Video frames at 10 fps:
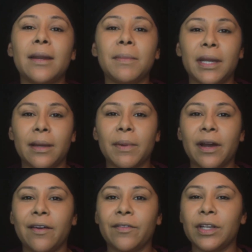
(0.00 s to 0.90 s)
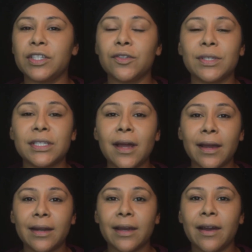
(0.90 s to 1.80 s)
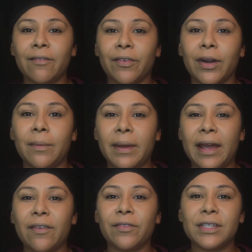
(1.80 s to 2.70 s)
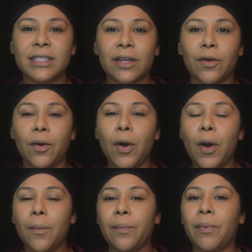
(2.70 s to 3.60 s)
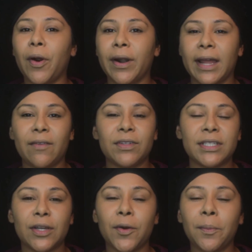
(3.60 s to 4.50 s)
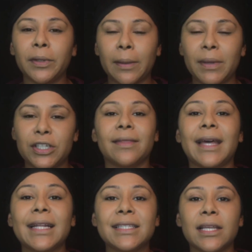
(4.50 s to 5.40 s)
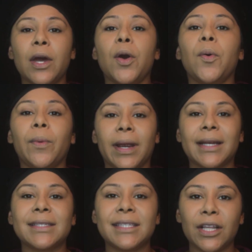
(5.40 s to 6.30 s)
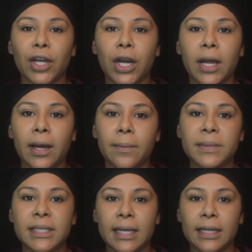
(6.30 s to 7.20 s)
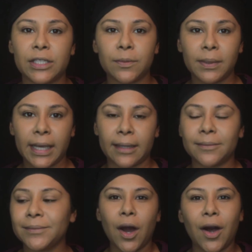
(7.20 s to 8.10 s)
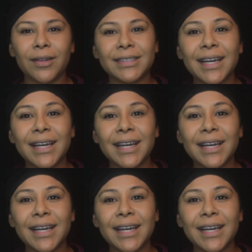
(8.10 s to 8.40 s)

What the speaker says: and medium coverage, so it's not going to cover up every single part, every single blemish. That's where concealer comes into play. All